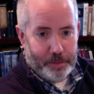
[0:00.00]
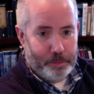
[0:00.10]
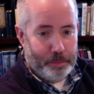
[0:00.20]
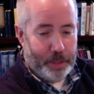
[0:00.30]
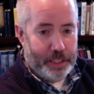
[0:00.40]

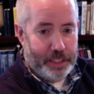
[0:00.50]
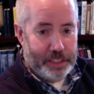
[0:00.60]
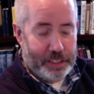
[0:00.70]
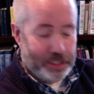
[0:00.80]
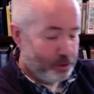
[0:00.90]
making
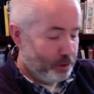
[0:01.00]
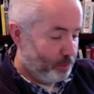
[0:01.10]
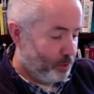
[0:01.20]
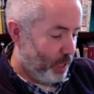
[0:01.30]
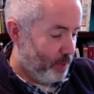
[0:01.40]
these extreme
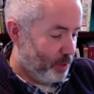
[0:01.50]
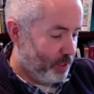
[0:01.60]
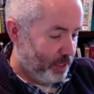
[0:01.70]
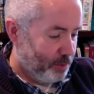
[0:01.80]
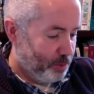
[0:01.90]
statements,
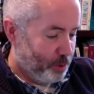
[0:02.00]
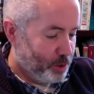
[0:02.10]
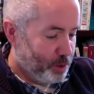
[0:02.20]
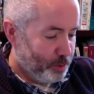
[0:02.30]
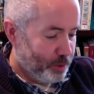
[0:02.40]
like in verse
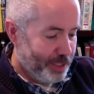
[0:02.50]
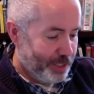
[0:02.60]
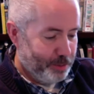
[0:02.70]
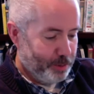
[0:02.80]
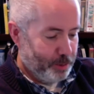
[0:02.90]

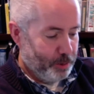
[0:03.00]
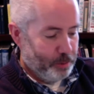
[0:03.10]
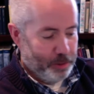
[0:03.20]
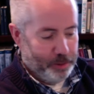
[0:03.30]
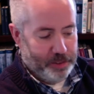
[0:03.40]
three, "Would that
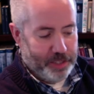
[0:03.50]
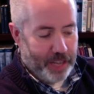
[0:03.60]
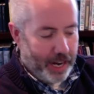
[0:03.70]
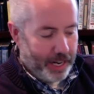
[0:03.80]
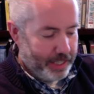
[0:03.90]
we had
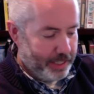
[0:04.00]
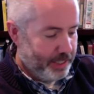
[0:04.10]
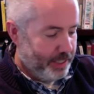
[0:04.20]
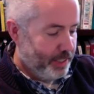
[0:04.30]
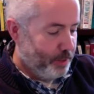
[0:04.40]
died
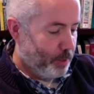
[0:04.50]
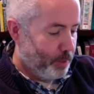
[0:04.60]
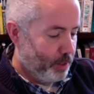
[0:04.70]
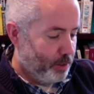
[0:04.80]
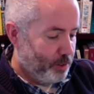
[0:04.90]
by the
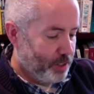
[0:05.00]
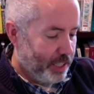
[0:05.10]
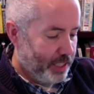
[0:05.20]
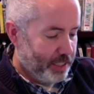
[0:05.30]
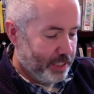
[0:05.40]
Lord's
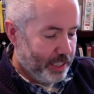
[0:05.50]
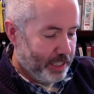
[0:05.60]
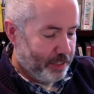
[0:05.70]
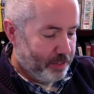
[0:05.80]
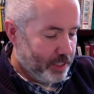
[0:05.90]
hand in the
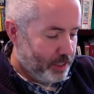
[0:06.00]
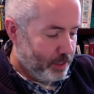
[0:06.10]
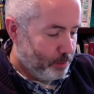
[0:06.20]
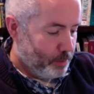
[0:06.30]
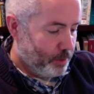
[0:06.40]
land of
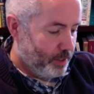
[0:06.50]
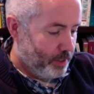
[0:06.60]
Egypt,"